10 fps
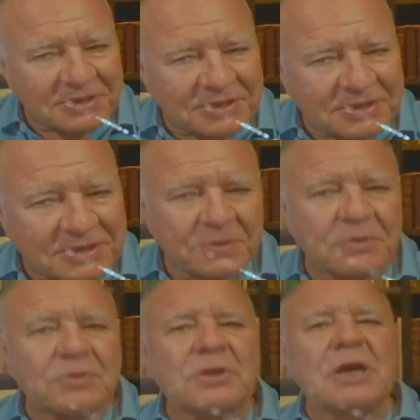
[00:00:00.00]
You know, hmm. you could
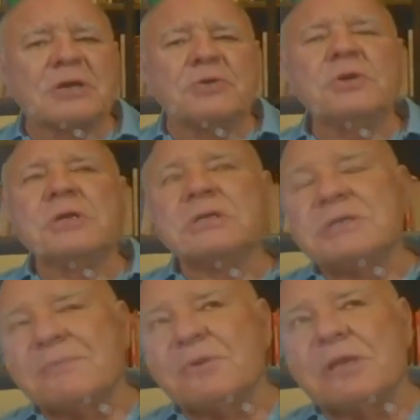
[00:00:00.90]
argue,
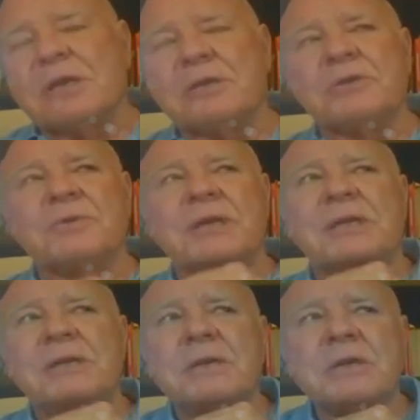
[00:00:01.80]
some will argue,
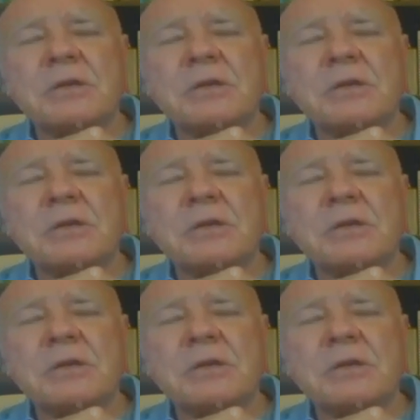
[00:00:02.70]
well,